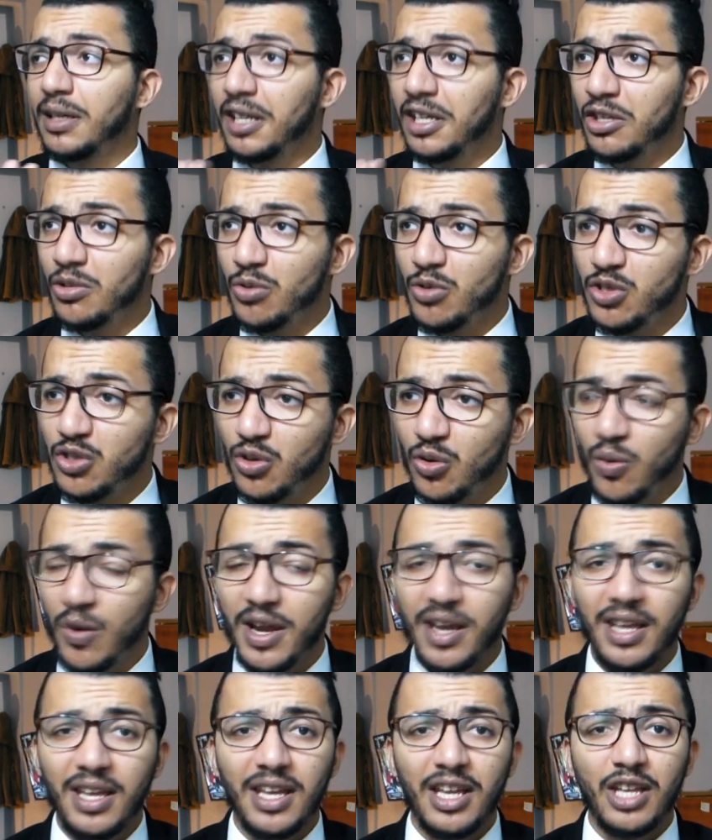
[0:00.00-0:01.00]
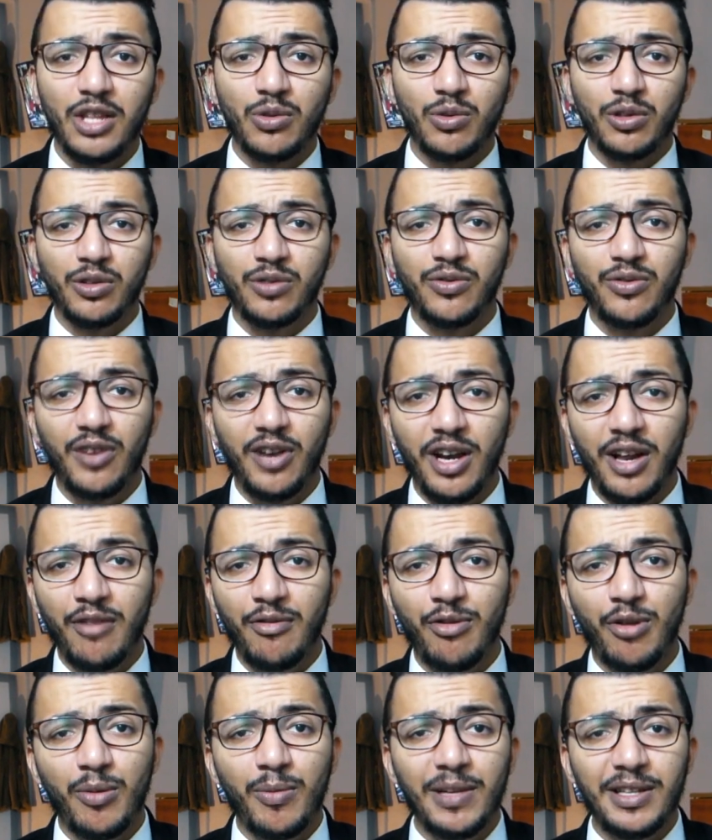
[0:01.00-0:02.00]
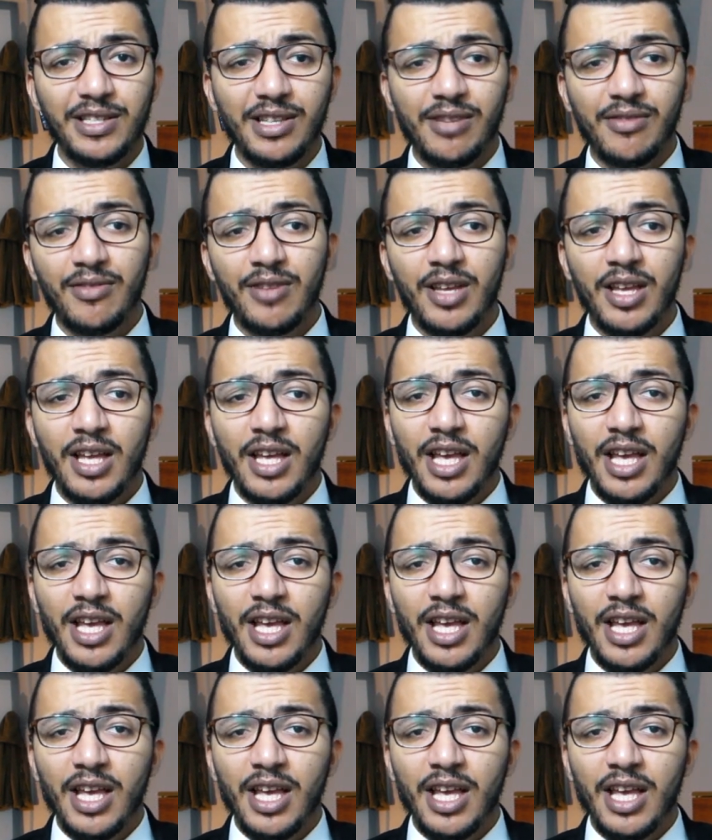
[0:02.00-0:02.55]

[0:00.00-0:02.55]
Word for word: It was quick, it was very informative,